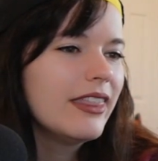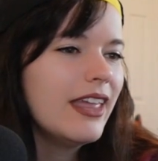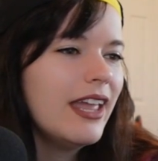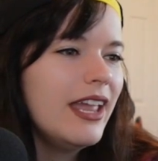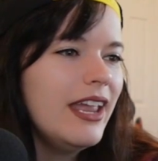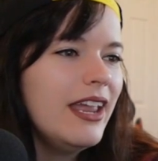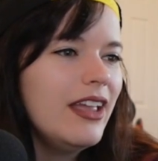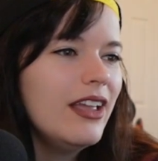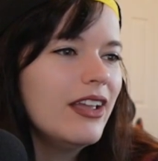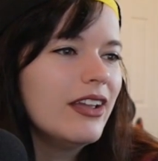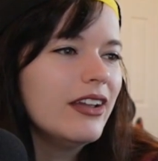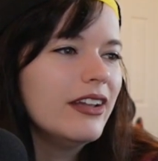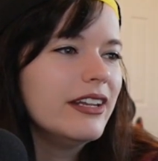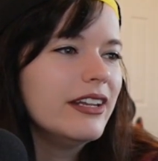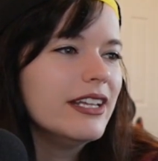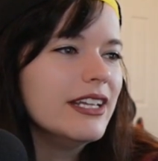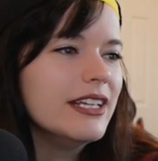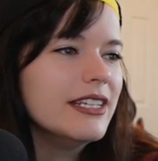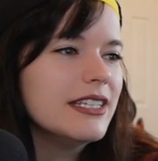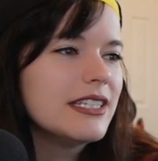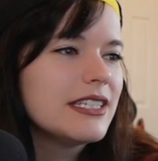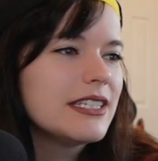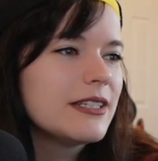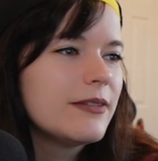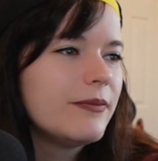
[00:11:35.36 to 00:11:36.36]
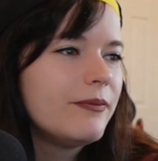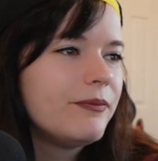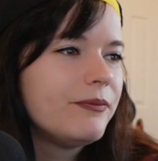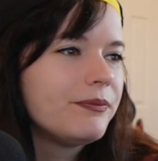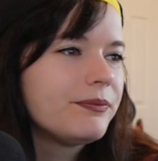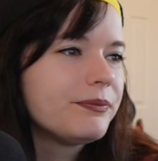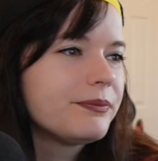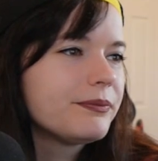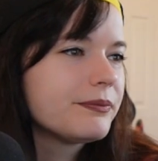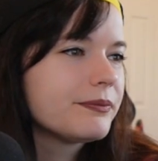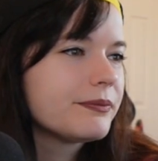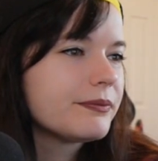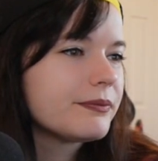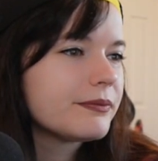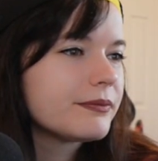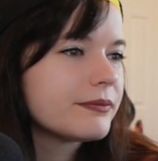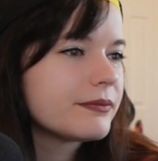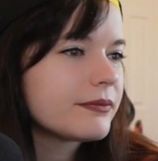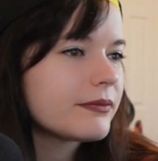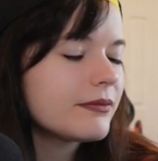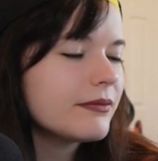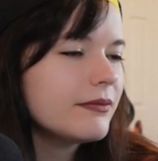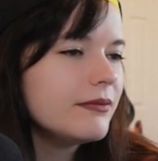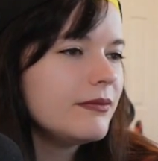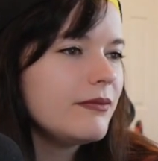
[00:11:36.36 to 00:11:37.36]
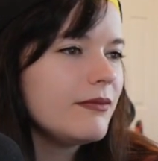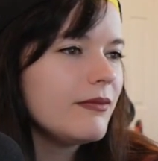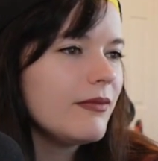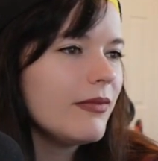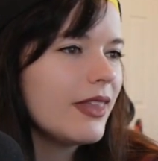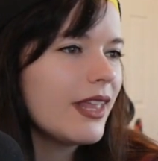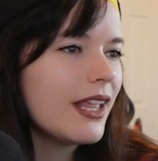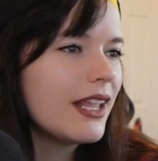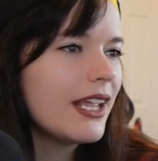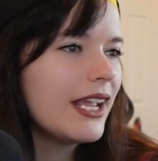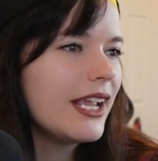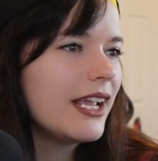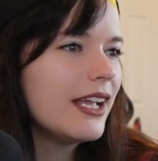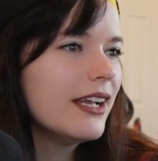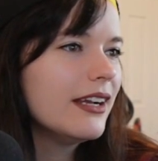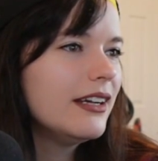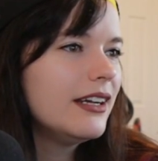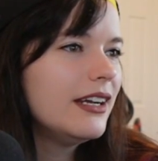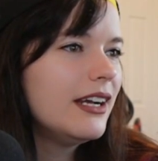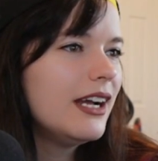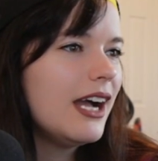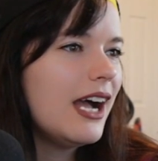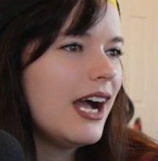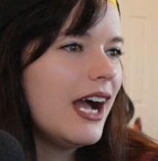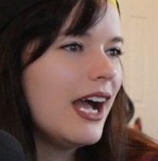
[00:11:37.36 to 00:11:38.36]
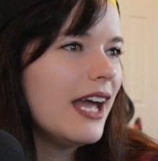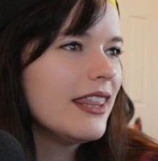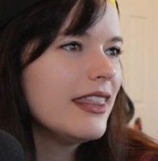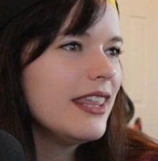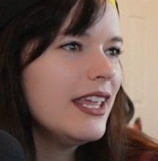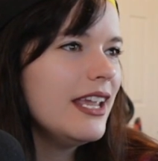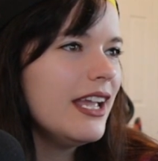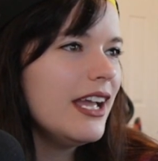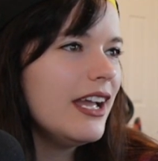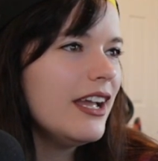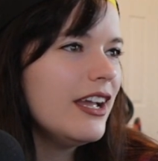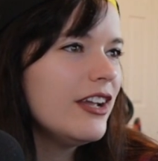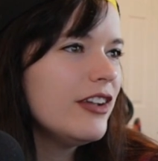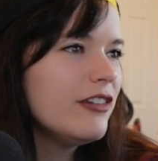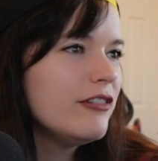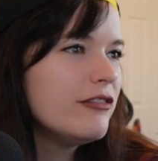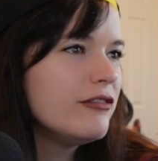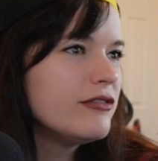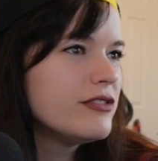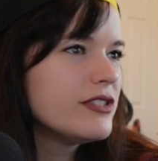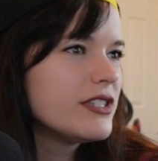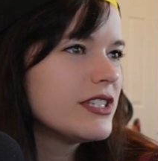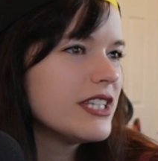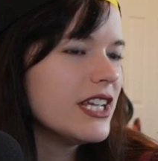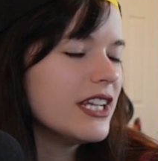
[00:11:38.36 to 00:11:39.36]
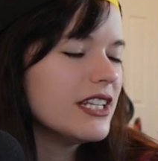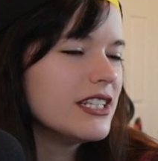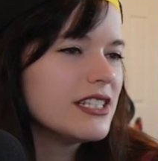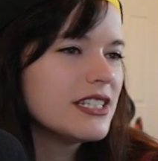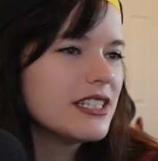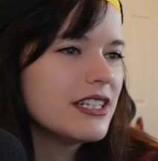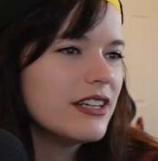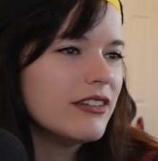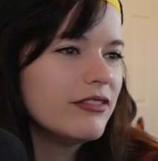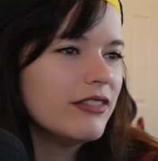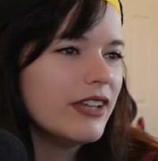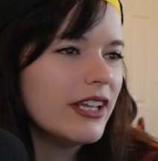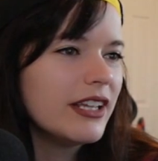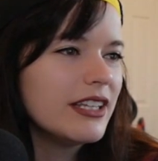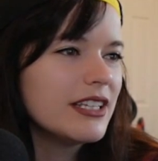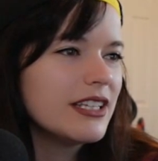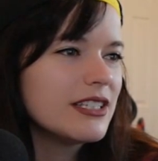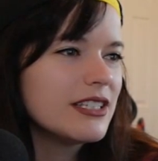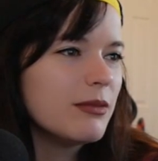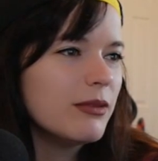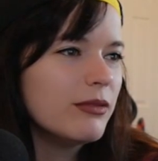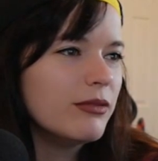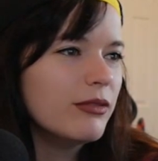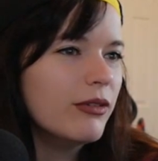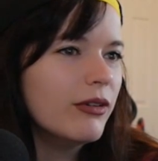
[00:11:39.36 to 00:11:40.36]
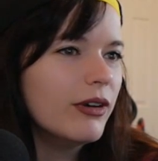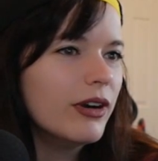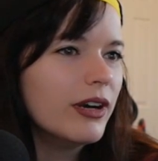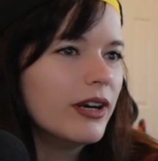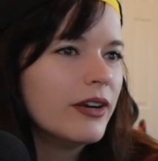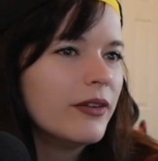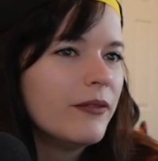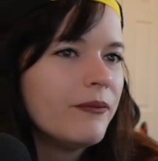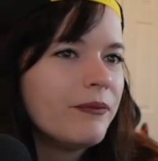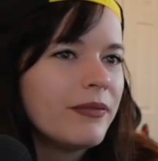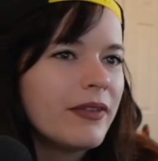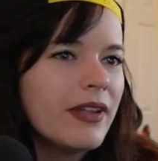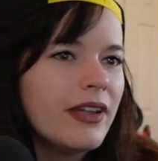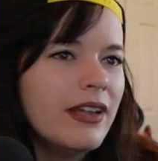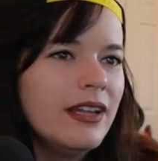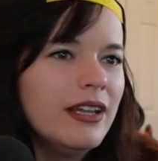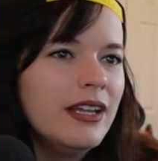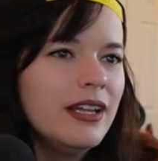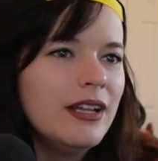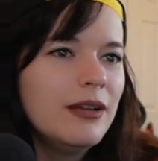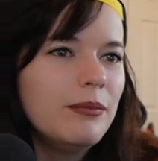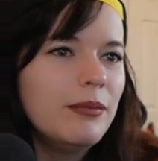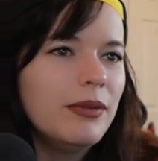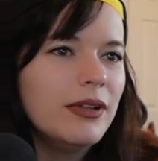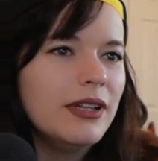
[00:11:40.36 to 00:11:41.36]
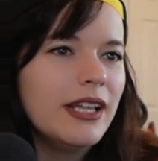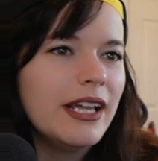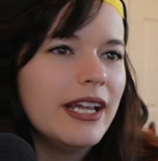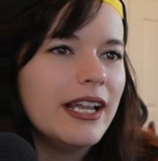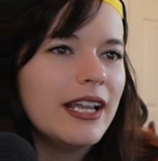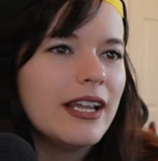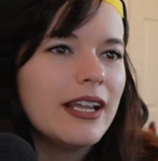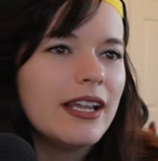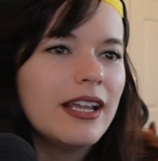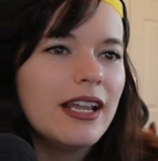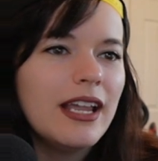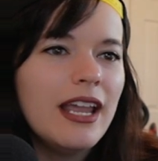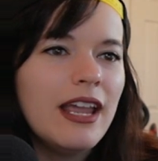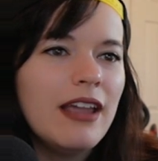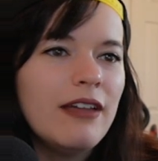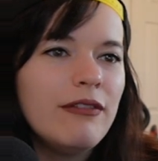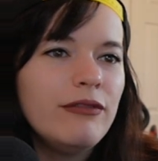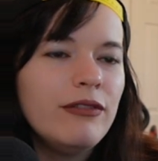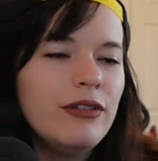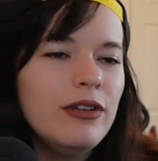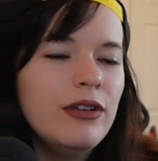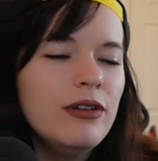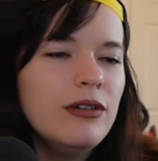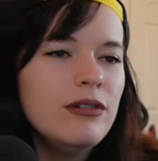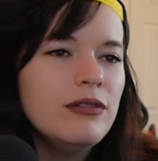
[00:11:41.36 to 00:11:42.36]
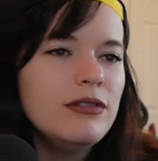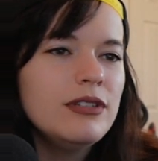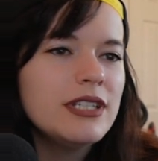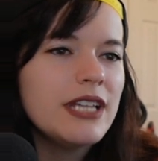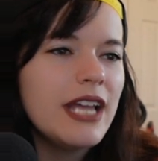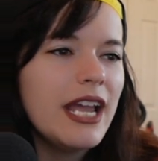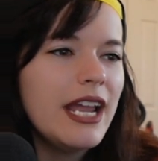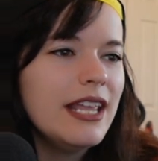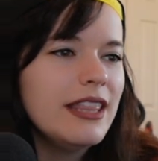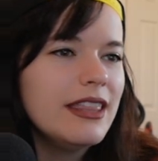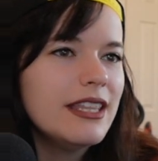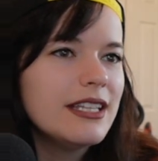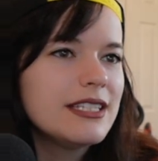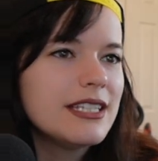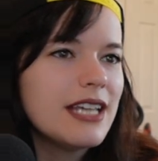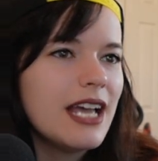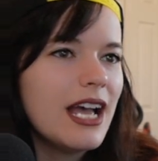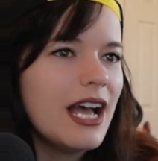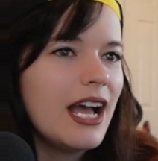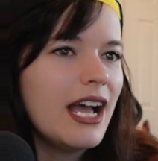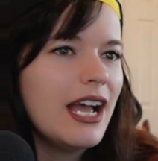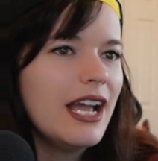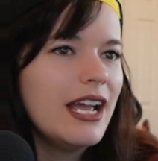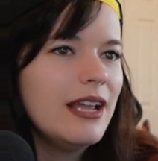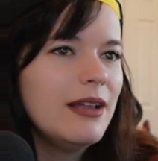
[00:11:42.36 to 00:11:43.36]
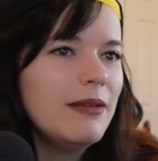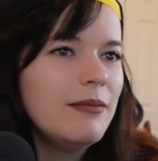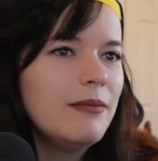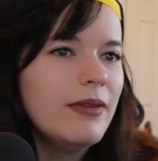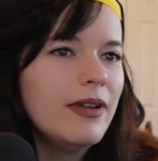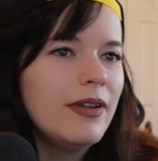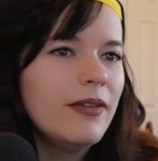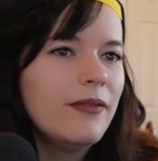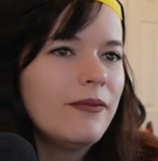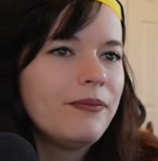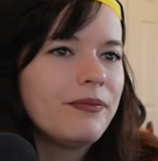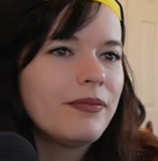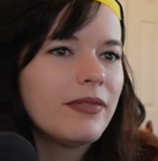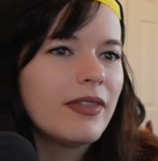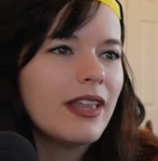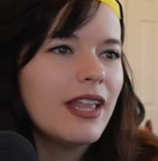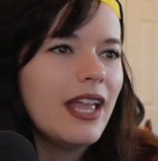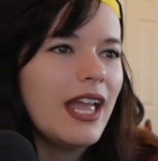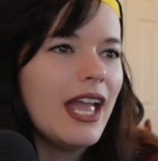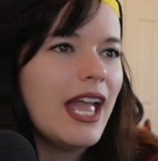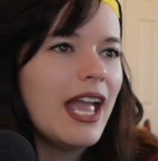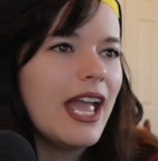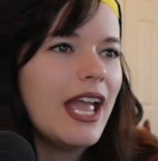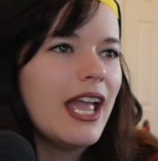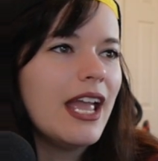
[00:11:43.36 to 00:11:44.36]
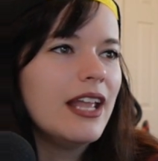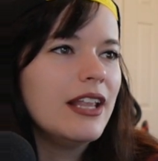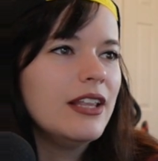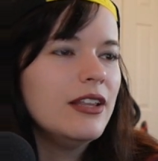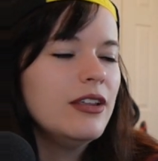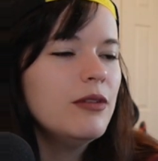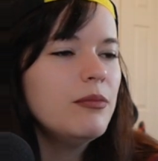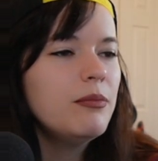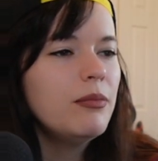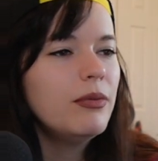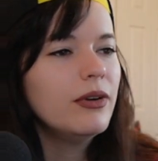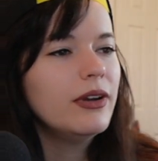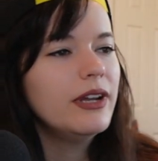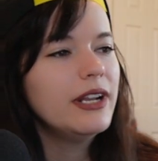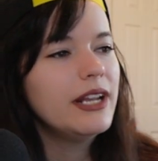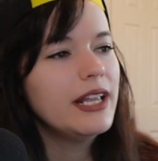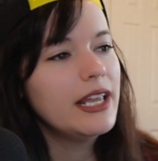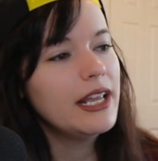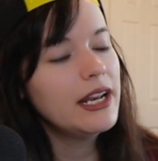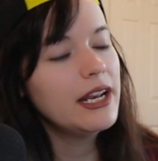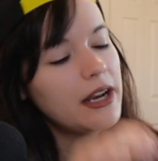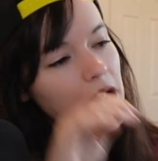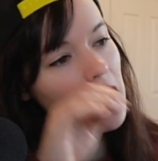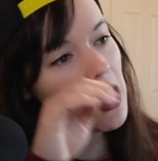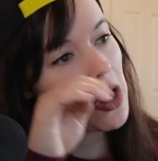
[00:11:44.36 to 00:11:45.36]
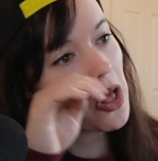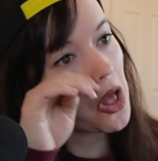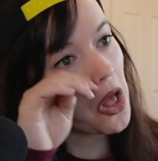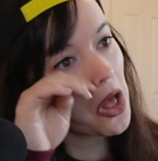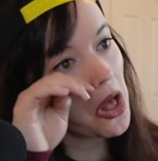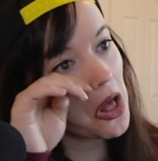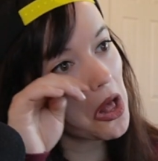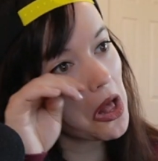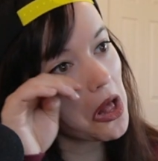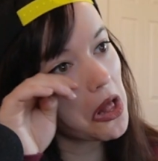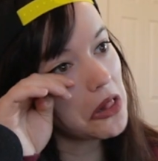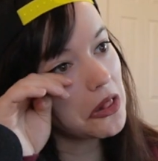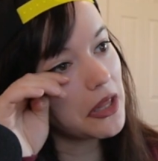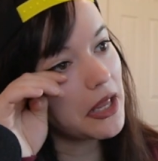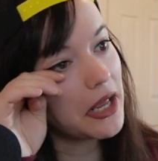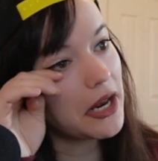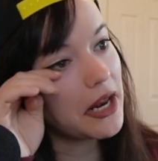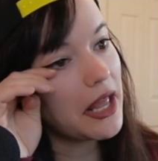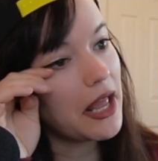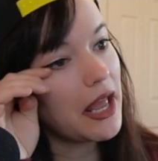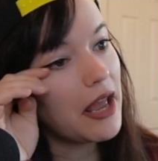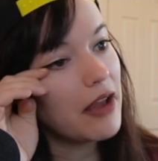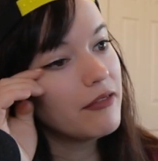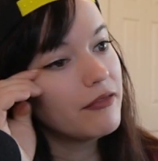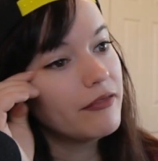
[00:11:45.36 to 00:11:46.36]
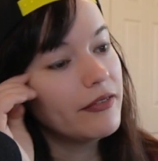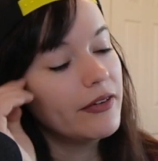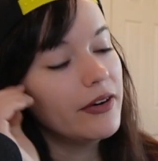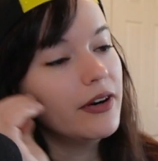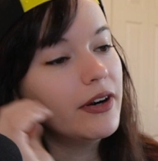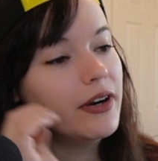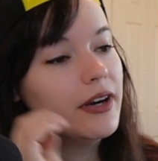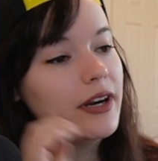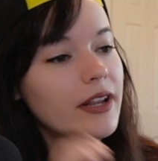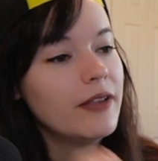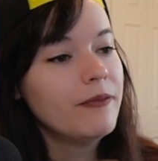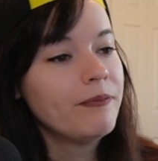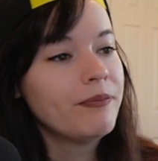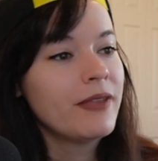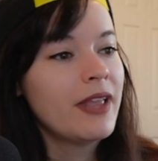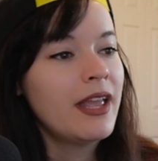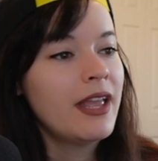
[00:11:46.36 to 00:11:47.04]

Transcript: Thank goodness. Like, I think I've said stuff like this before, but like, if you take the time and you put in a lot of effort